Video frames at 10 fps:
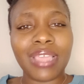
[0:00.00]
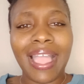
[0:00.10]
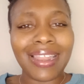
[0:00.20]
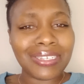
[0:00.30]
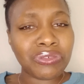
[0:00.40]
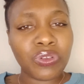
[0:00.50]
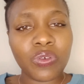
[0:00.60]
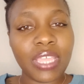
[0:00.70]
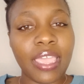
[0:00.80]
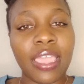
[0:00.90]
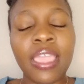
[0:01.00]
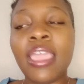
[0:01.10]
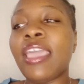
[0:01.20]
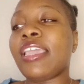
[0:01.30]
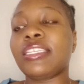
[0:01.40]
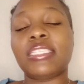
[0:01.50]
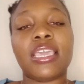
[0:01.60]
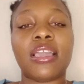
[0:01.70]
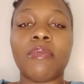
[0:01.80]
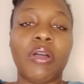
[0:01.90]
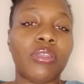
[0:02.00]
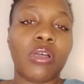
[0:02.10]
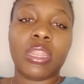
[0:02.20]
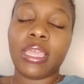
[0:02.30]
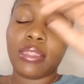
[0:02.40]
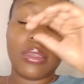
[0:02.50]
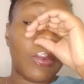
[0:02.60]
How did you do that? He said, come on, y'all.